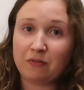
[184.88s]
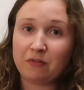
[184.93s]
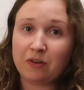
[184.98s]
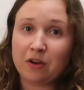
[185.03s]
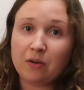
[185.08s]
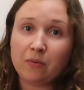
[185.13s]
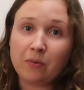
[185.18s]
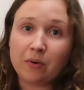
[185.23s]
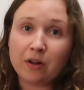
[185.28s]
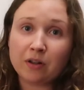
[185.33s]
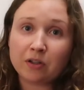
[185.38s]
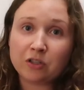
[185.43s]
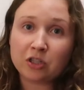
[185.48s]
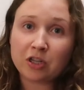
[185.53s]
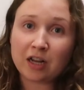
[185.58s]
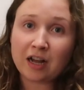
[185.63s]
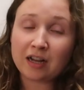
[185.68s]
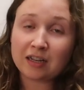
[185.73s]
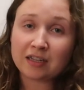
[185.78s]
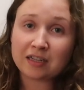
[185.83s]
of New World
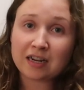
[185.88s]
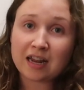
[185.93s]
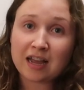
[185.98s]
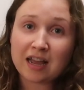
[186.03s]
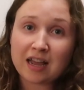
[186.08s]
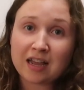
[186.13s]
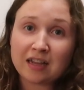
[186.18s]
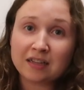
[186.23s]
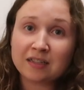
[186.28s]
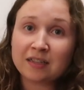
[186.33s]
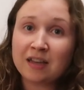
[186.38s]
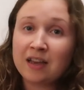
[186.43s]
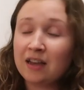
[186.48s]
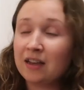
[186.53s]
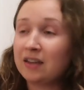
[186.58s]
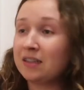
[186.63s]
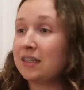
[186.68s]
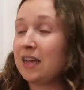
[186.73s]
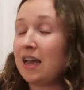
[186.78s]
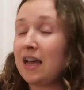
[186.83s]
Chardonnays,
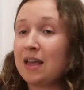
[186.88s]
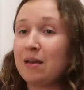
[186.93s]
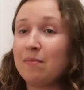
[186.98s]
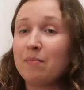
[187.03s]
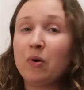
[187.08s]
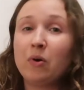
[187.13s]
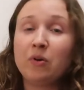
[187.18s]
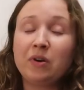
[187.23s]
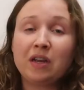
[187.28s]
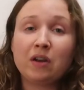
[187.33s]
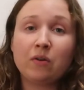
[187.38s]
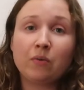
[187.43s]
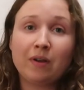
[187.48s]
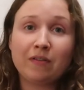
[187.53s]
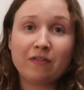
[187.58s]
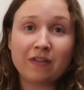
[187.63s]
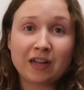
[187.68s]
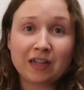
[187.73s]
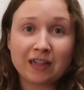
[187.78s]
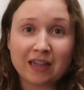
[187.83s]
because I am
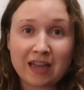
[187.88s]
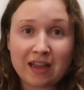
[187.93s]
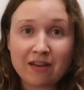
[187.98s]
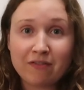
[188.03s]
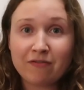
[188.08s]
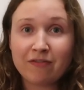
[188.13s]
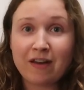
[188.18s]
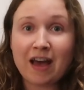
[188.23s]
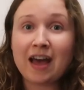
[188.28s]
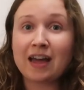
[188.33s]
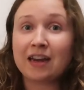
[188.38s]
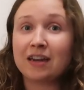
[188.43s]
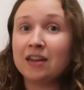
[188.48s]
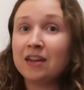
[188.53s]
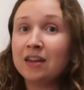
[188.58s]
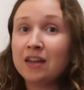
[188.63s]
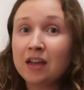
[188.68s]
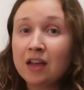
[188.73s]
unequivocally a fan.